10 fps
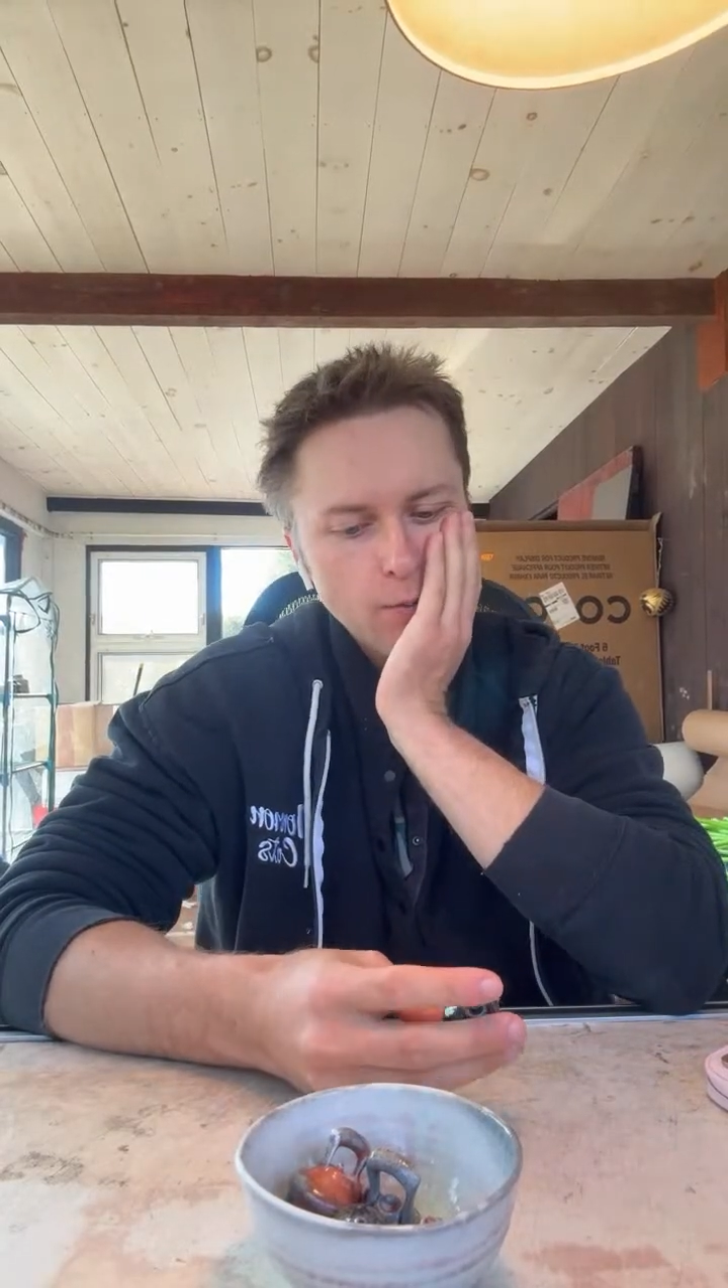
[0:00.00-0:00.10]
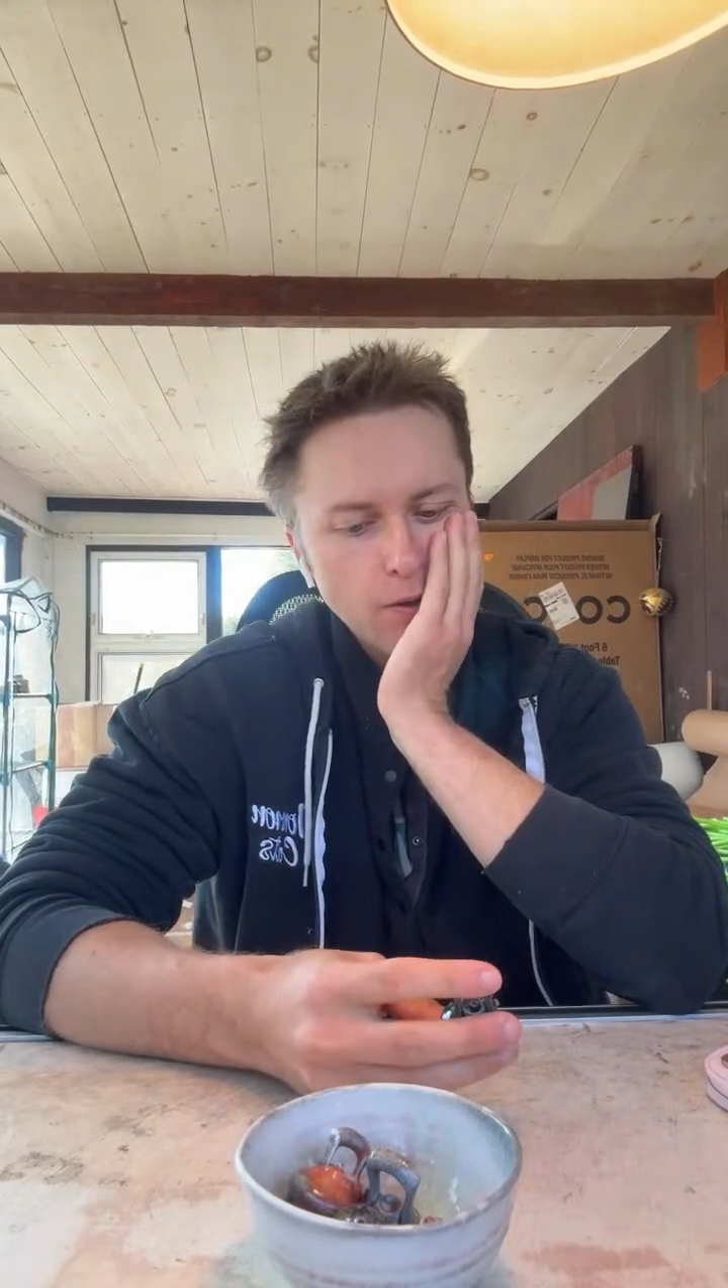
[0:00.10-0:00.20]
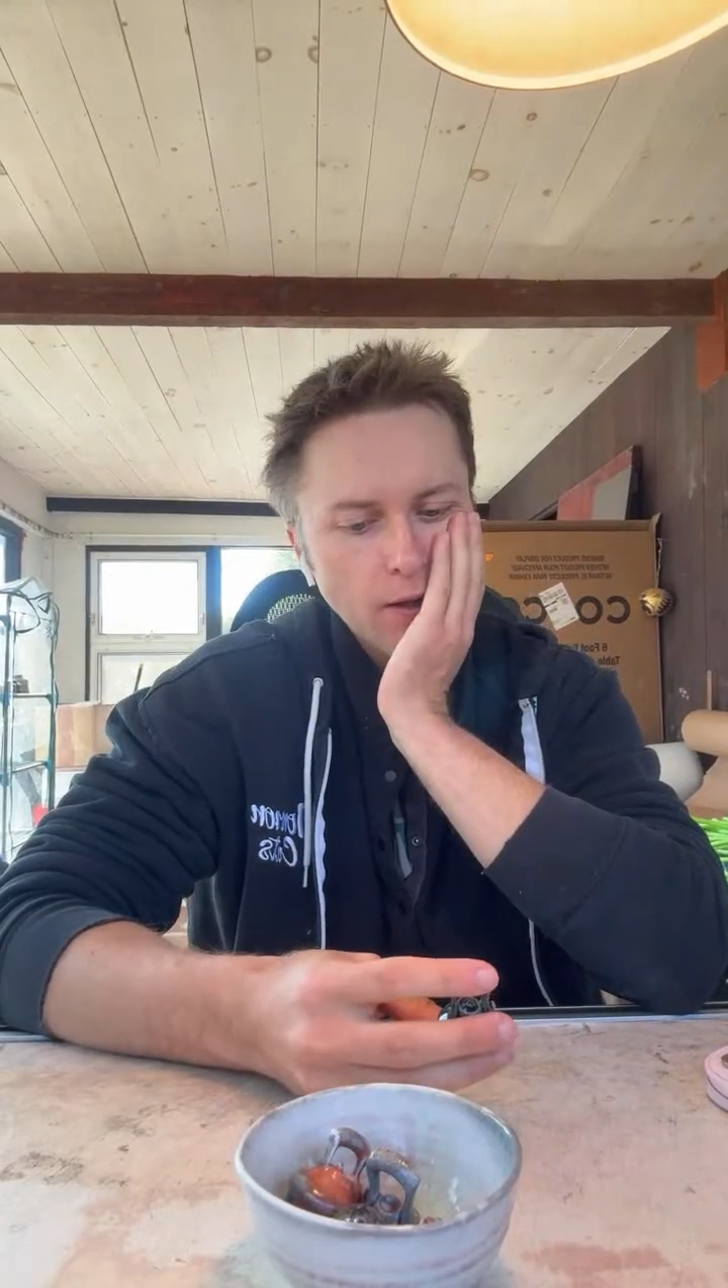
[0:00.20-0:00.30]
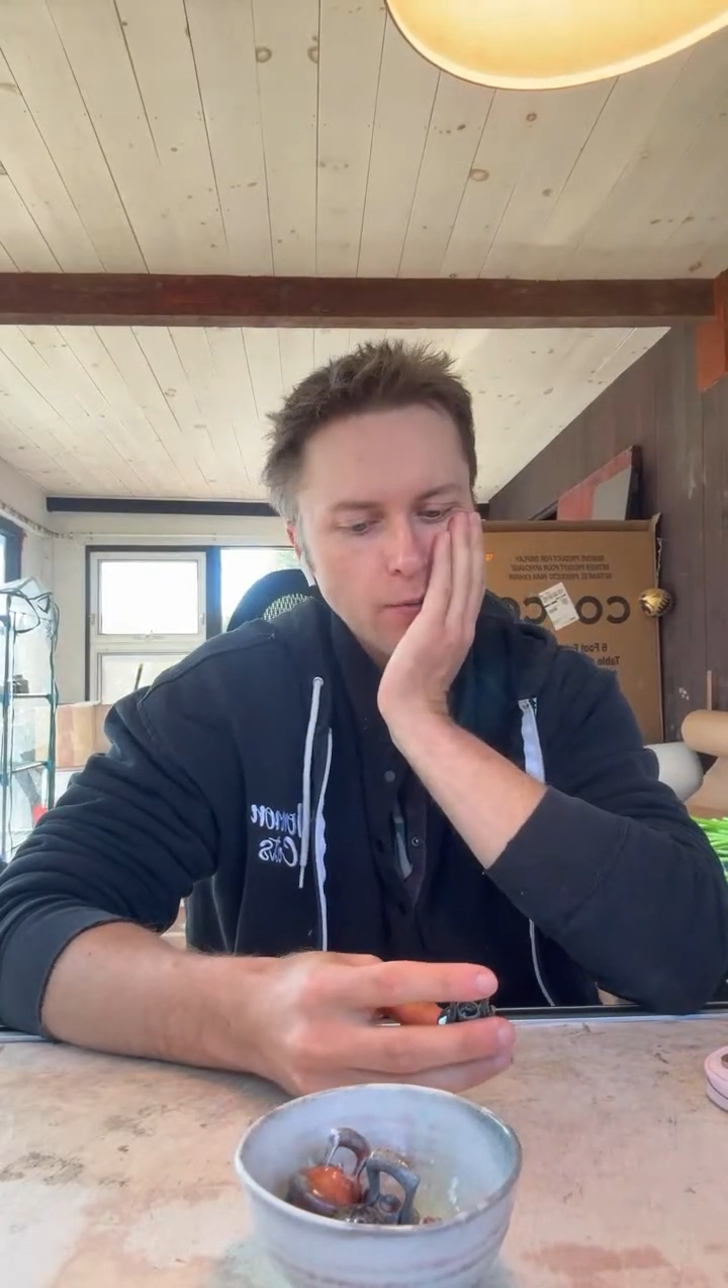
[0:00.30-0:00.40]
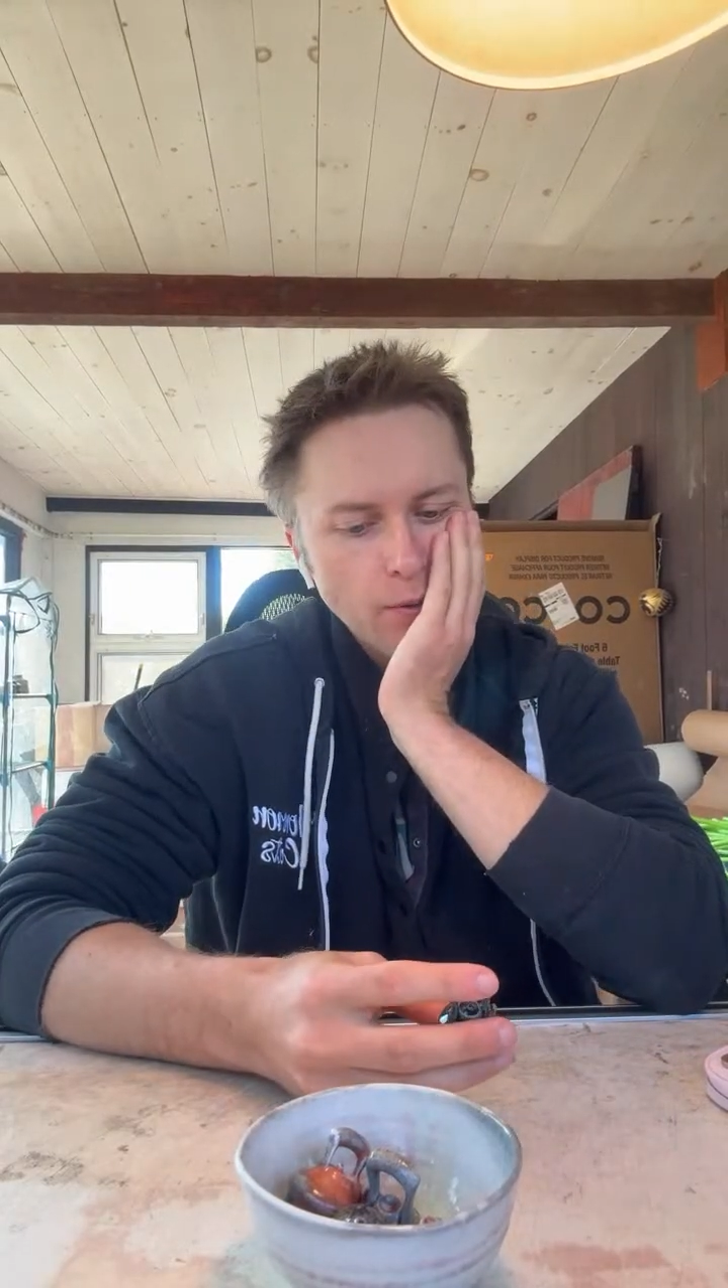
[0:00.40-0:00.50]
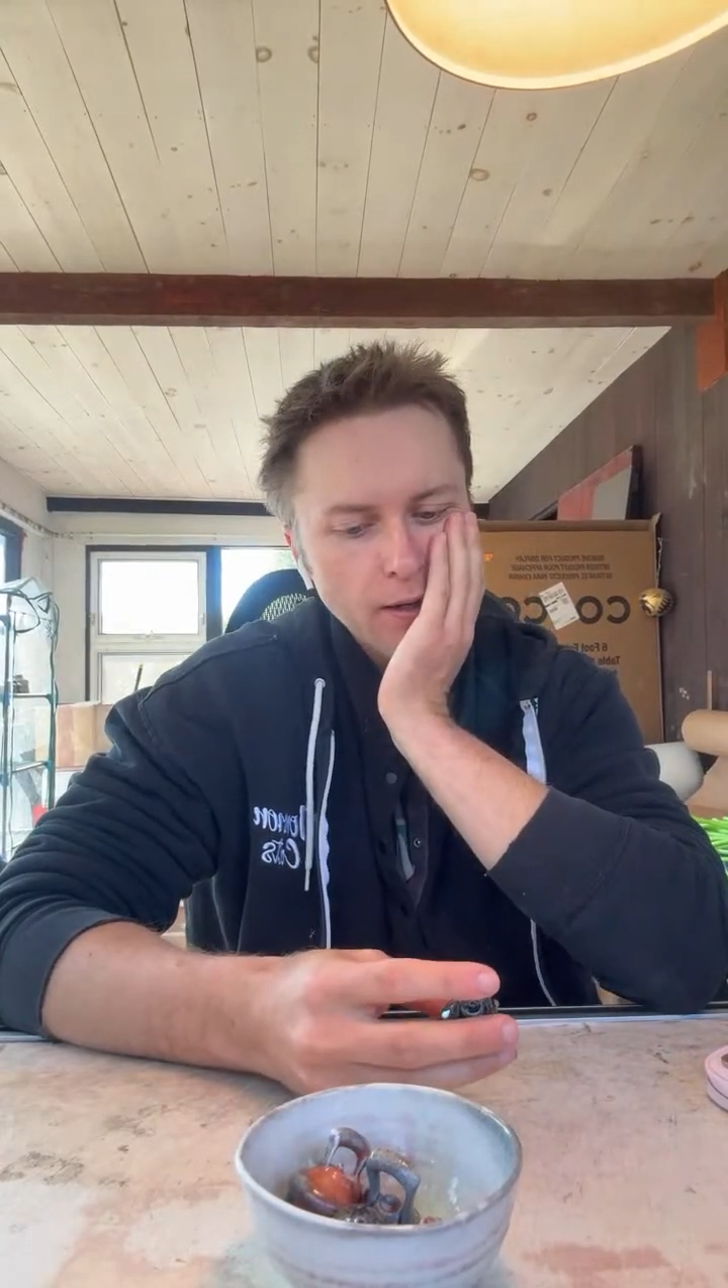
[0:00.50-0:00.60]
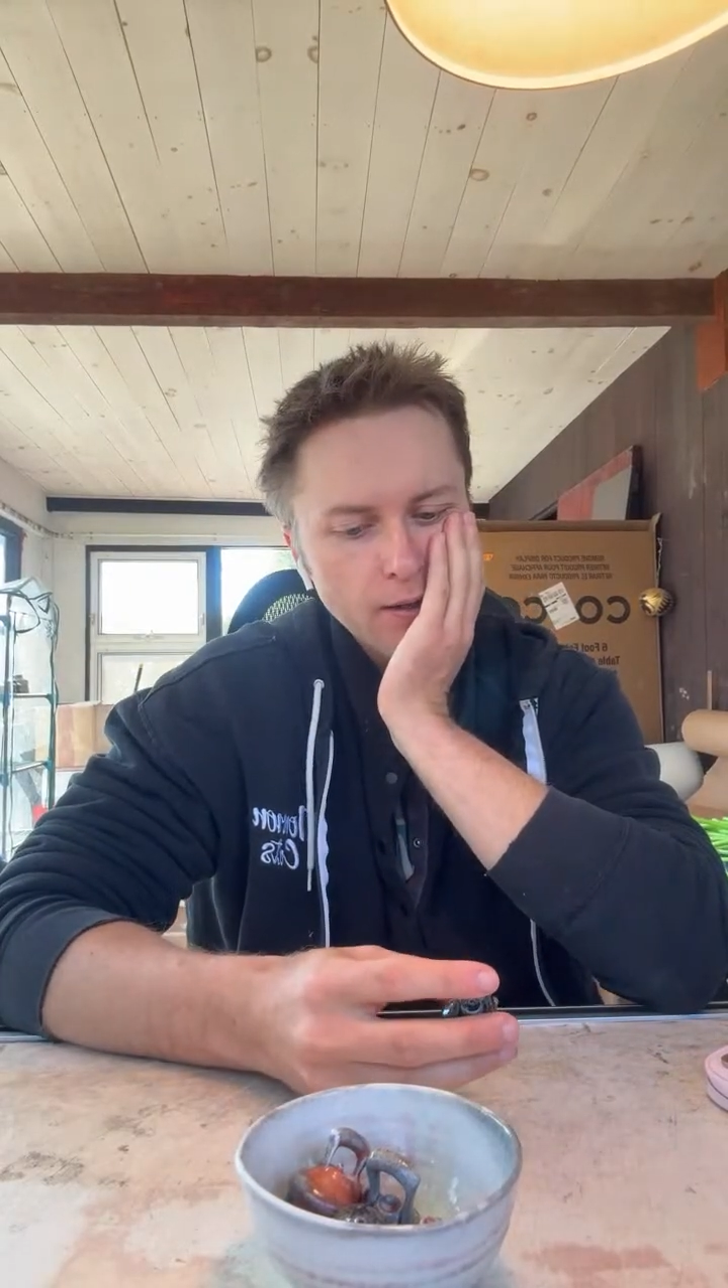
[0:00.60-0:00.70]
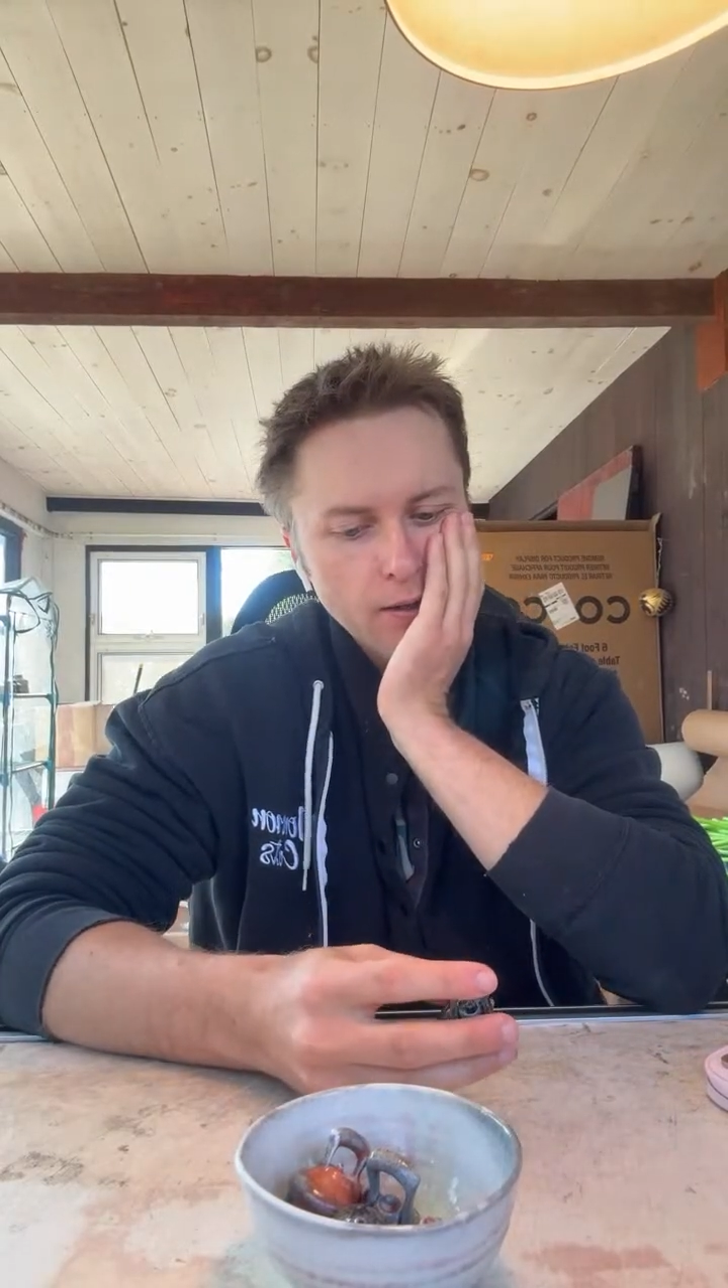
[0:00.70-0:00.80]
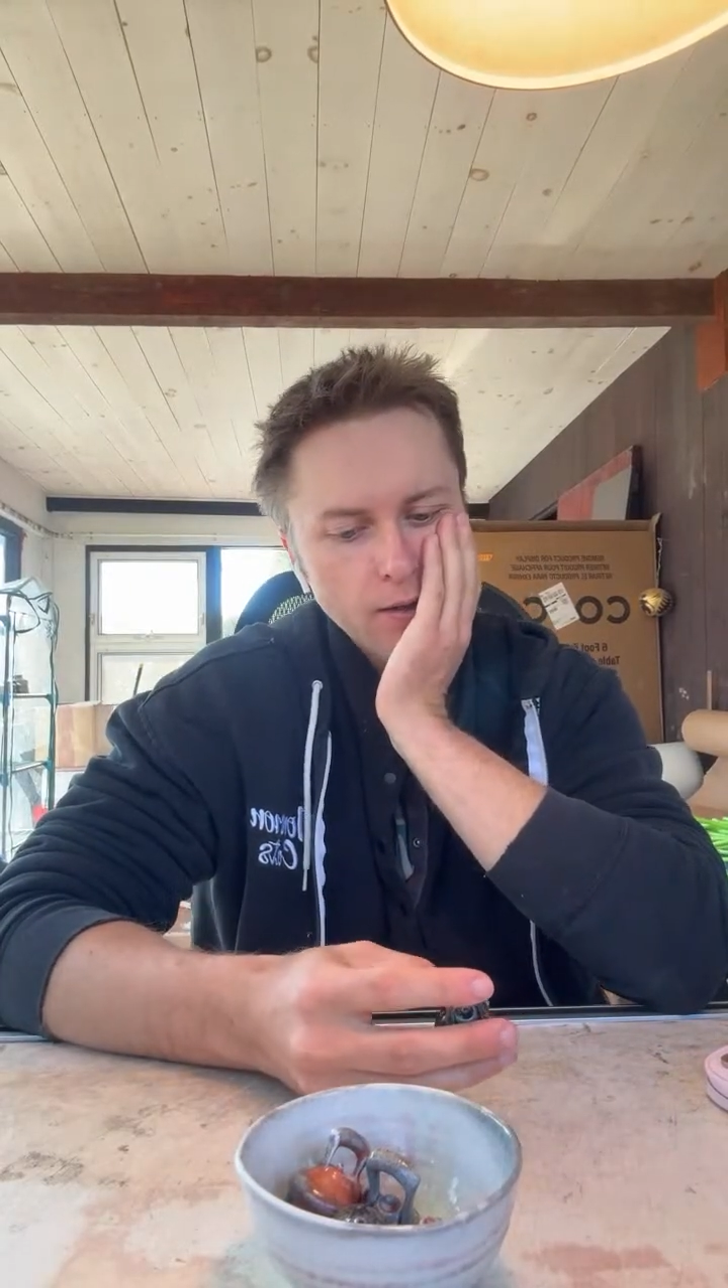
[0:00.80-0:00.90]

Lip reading: a lot of my